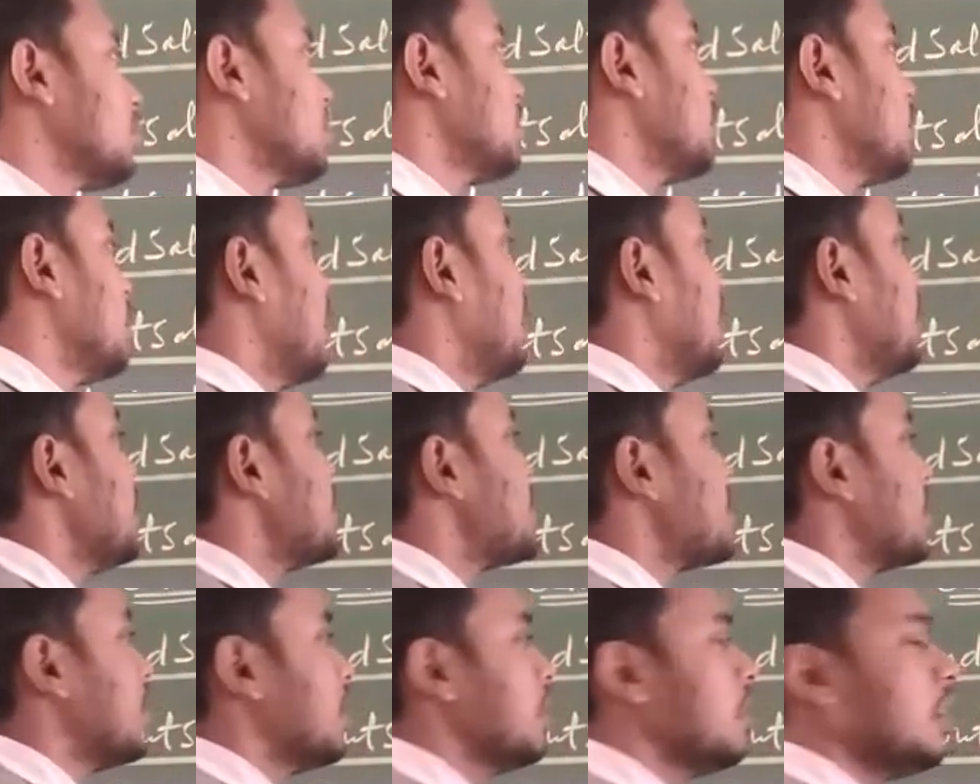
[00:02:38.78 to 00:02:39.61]

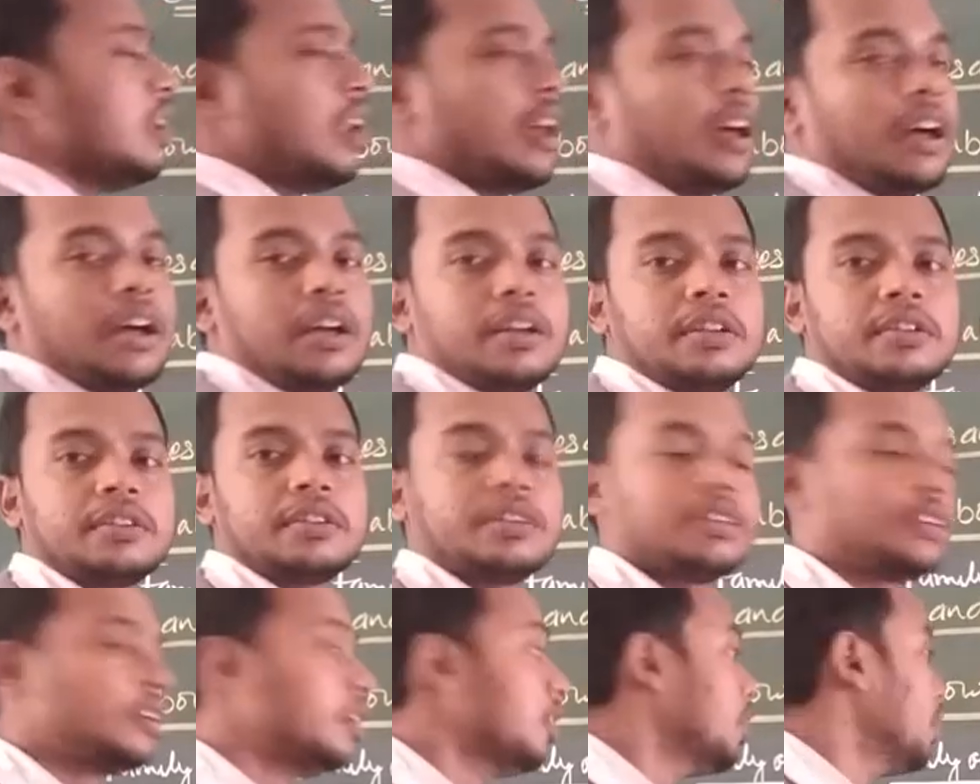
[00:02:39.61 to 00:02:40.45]
NaCl.
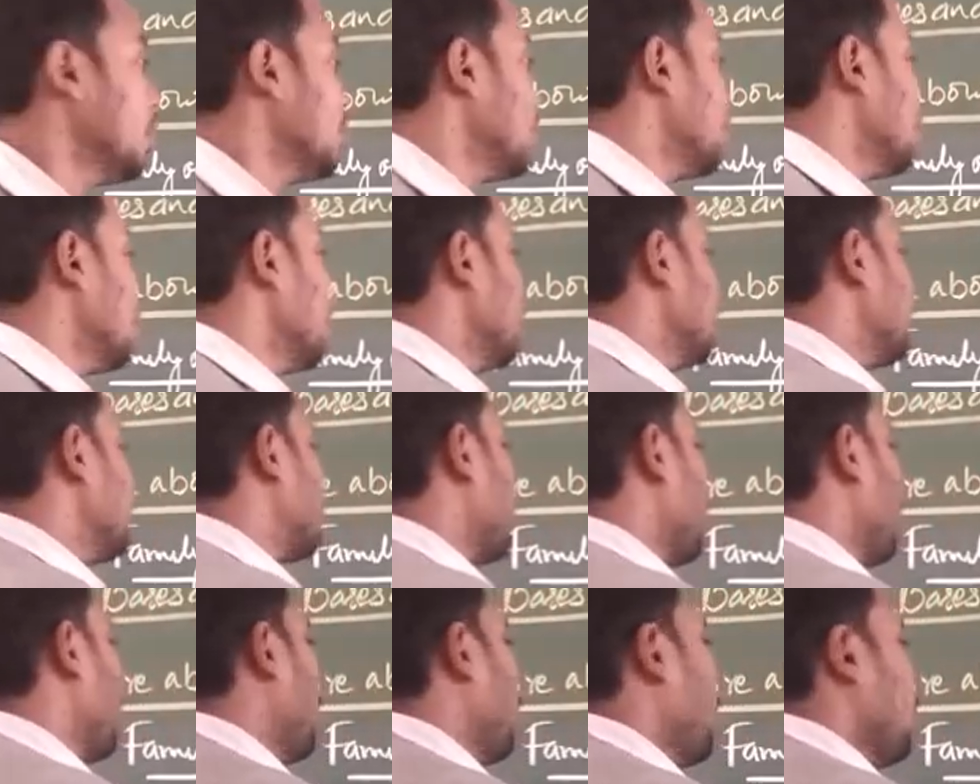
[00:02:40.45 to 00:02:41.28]

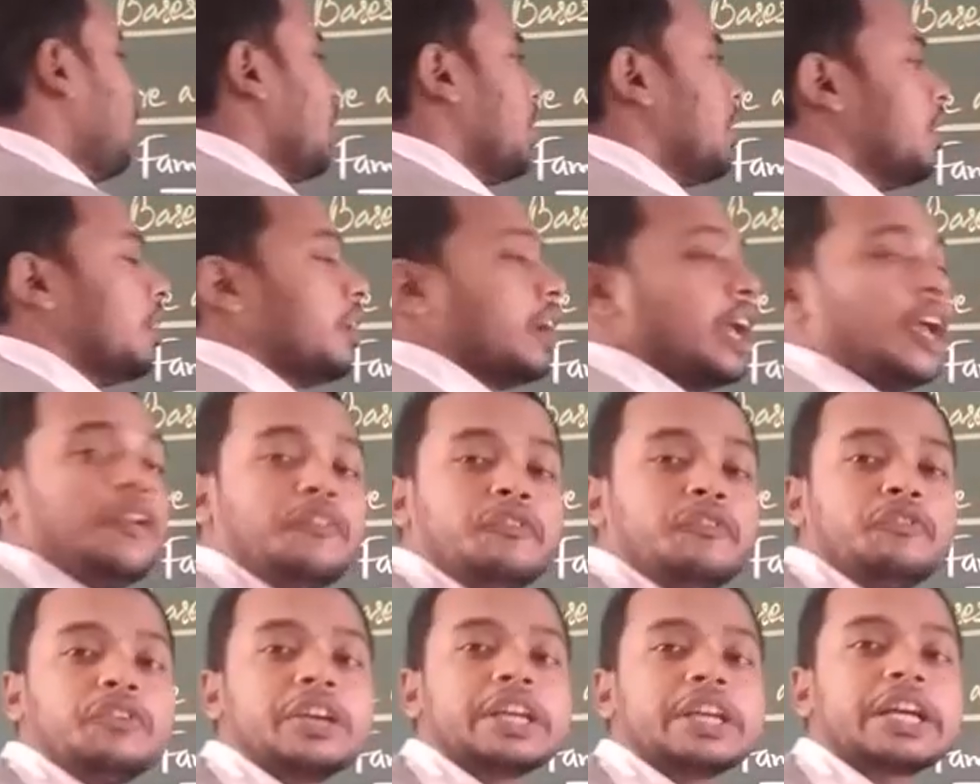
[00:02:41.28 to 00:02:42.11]
So
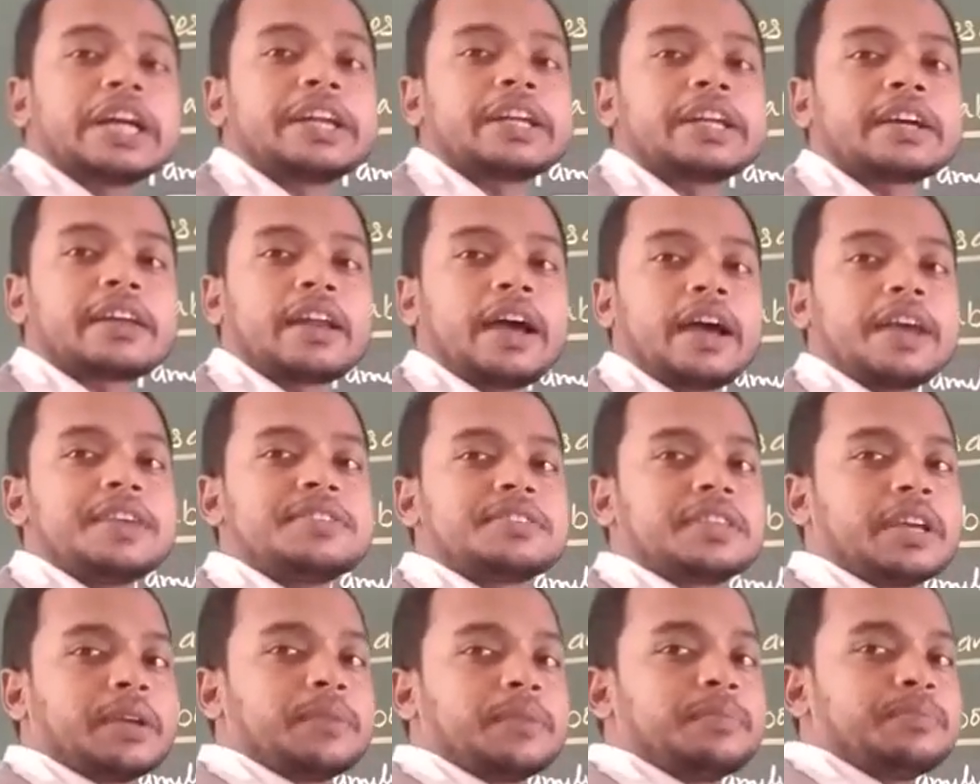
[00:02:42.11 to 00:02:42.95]
if we
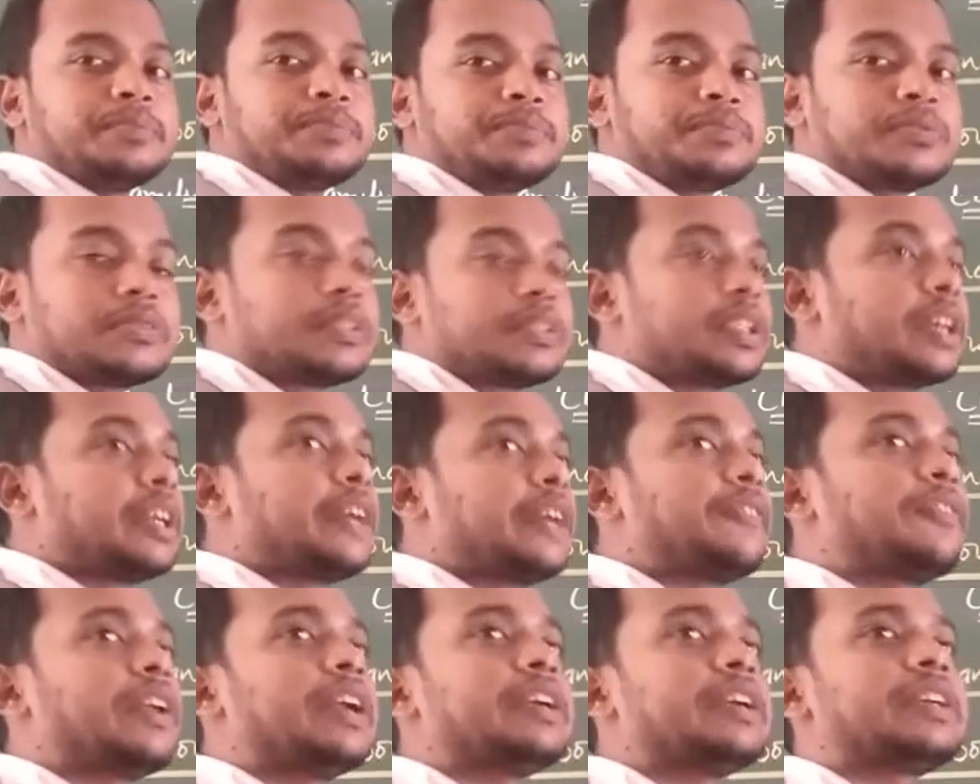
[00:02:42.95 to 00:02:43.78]
categorize the
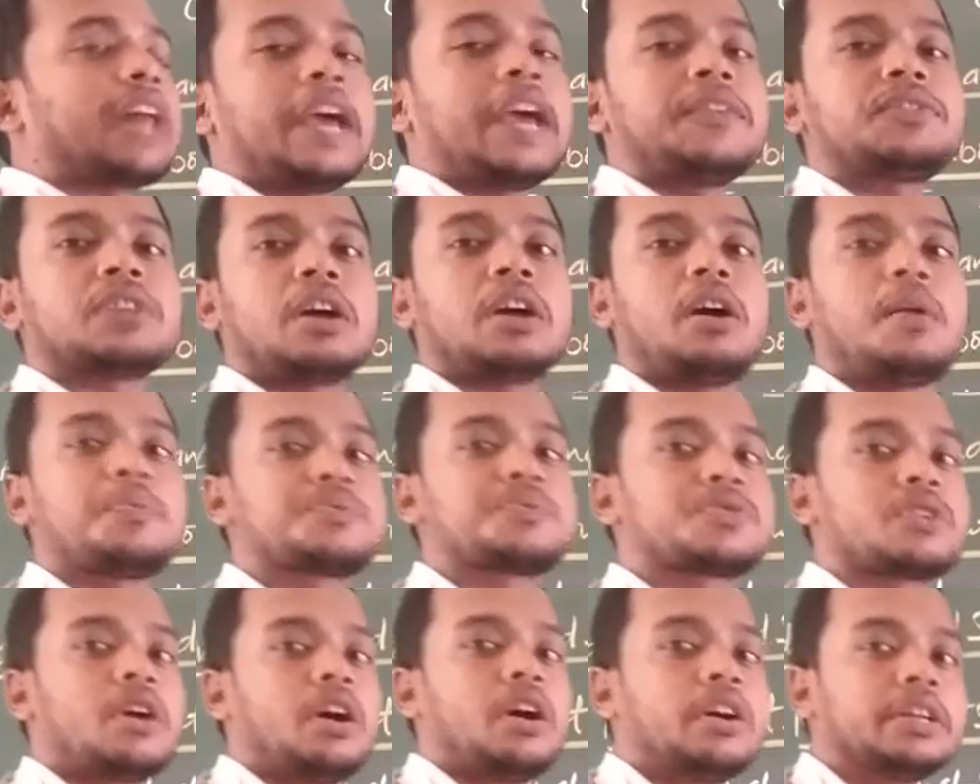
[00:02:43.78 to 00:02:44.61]
different types of
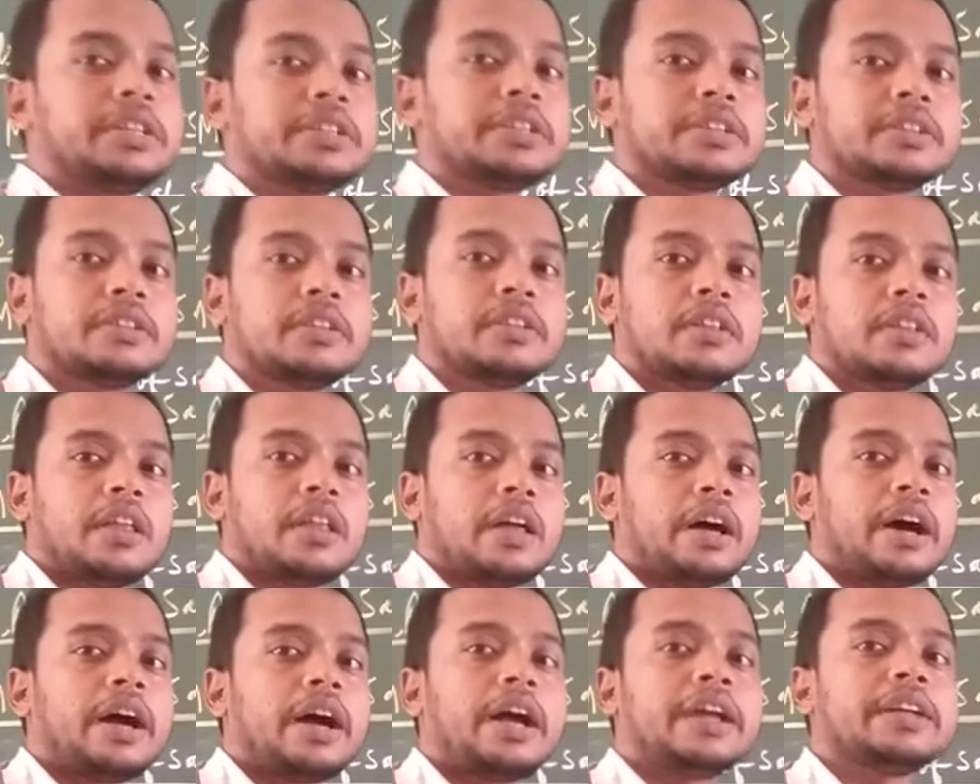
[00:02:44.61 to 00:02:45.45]
salt,
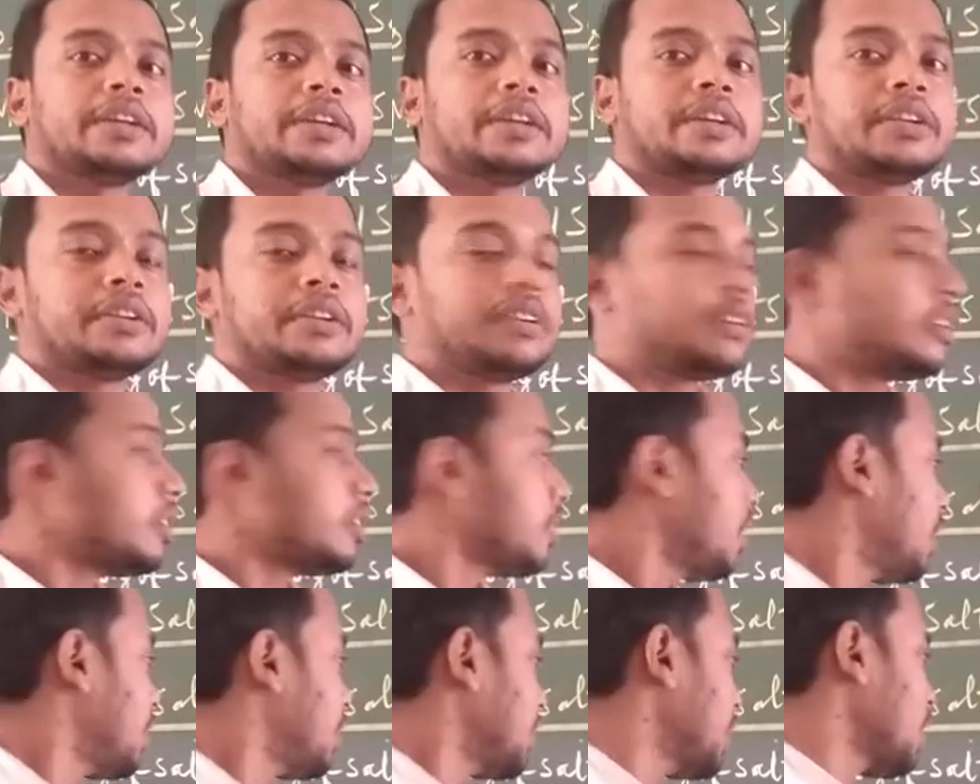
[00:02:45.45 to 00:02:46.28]

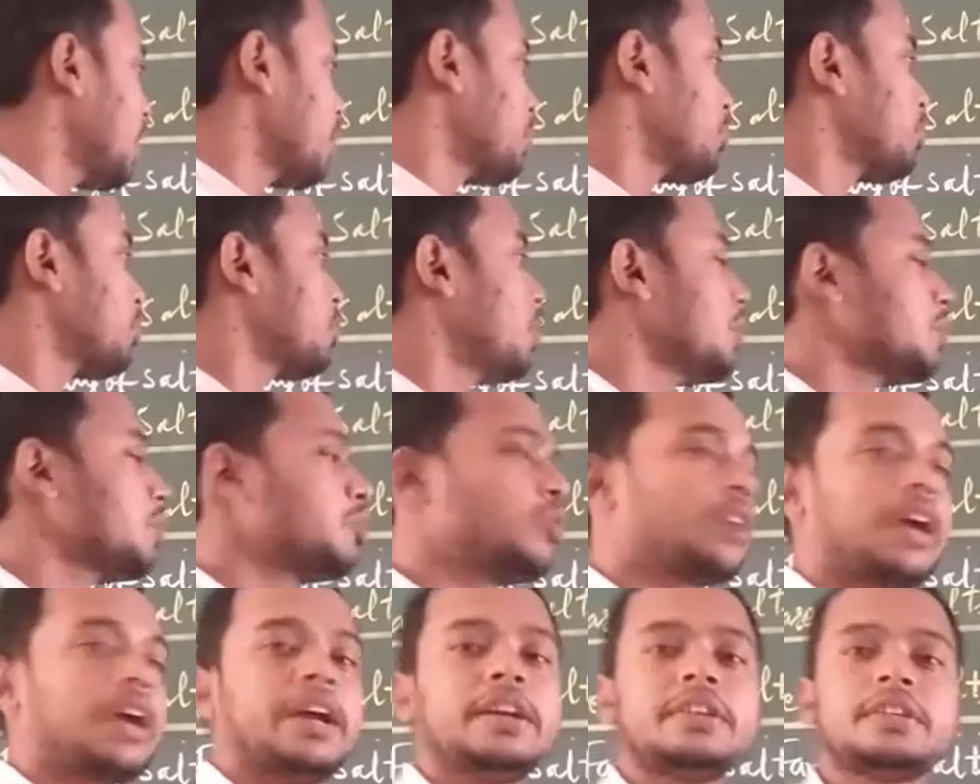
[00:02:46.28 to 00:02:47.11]
and here I am going to
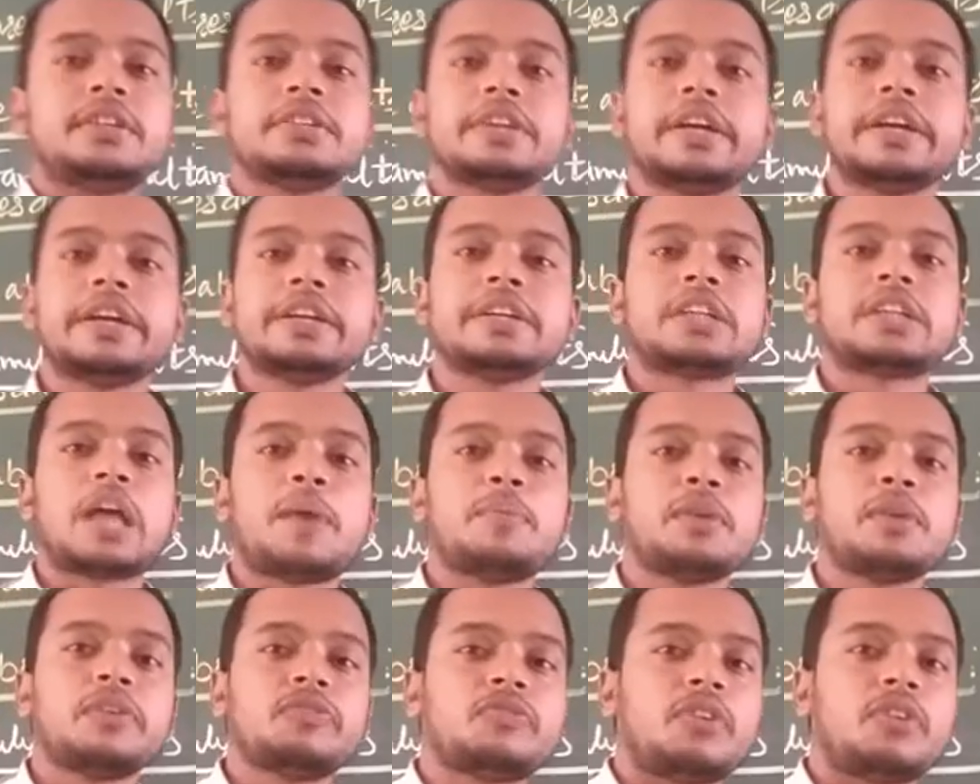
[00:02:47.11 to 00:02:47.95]
write in
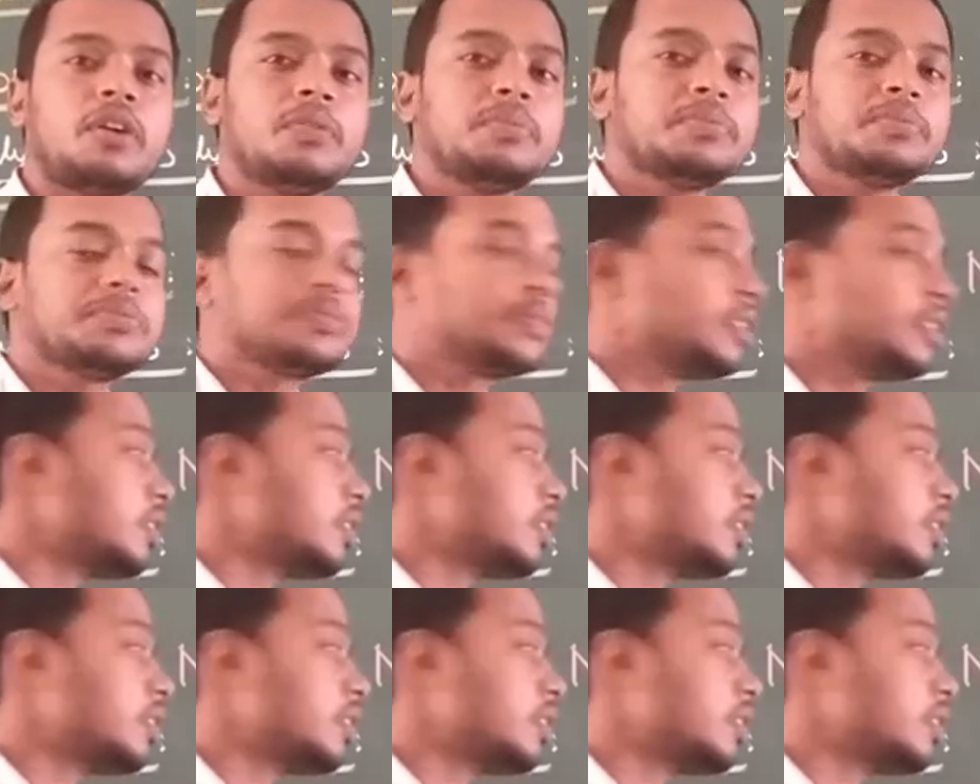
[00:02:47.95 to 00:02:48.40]
table form.